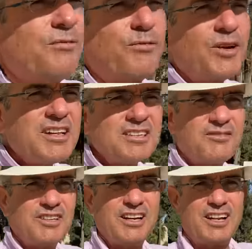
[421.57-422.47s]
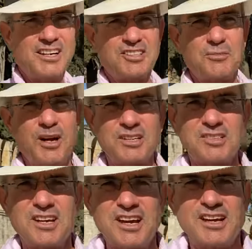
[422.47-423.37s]
front of the Al-Aqsa
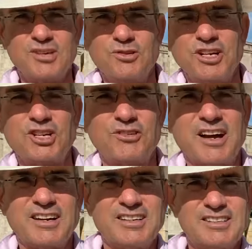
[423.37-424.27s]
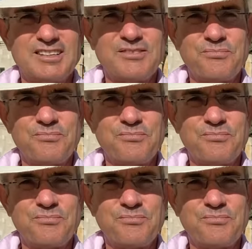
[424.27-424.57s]
Mosque, you can track it.